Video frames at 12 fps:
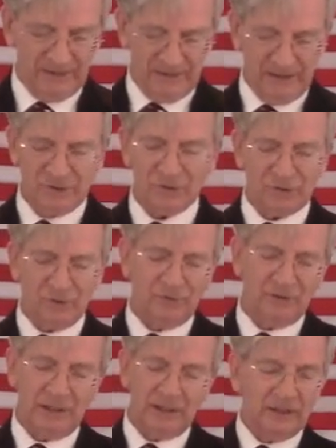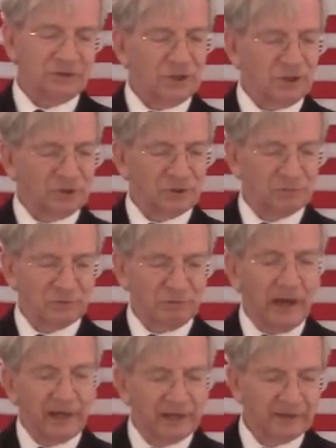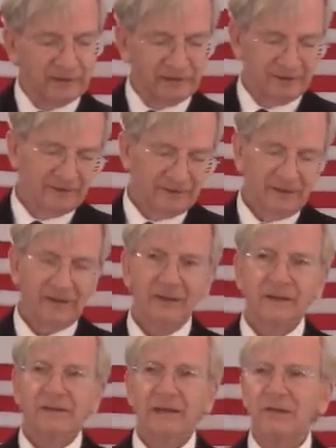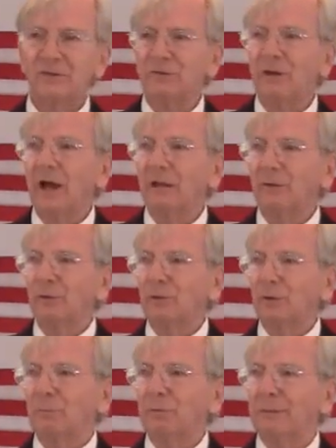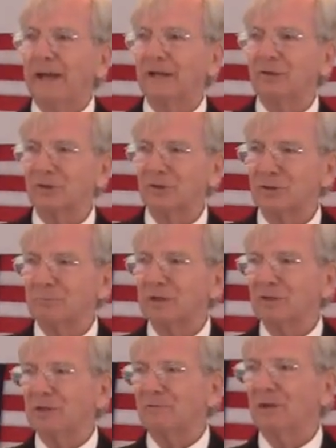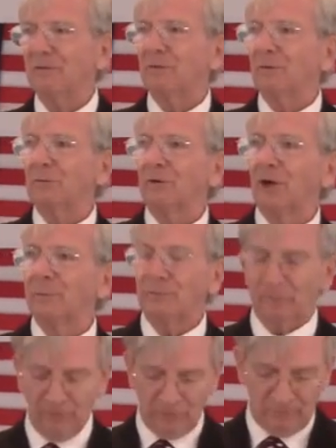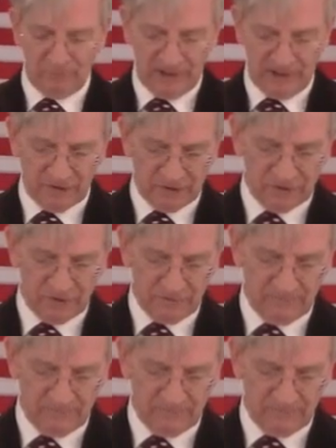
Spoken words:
And so Jesus was right. Things do not look good with patches, especially if you have an old garment with a new patch.